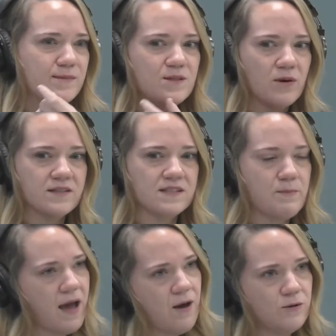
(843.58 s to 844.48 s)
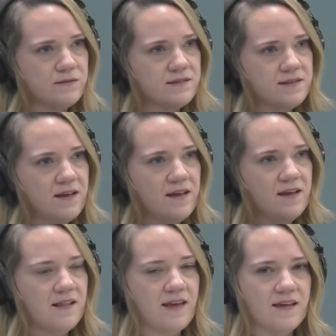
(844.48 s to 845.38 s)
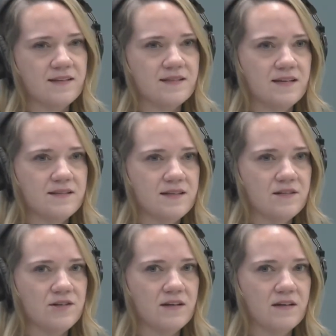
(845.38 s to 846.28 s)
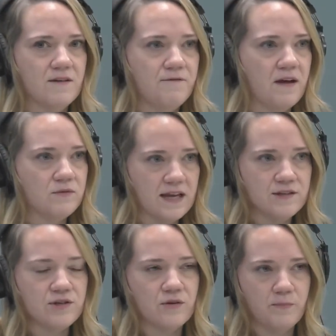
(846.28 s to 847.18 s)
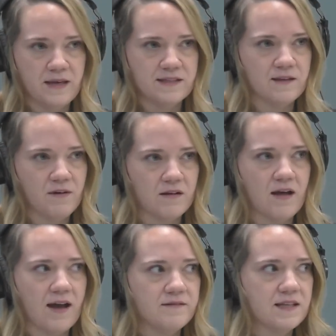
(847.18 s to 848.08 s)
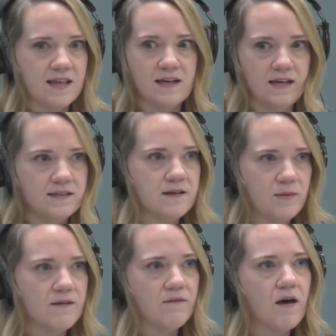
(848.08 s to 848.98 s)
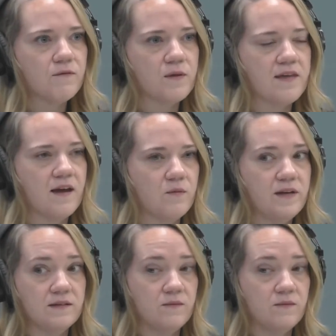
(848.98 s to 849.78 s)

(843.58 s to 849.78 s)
to our spouse, right. It's such a foundational piece of our lives that they need to be involved with that, and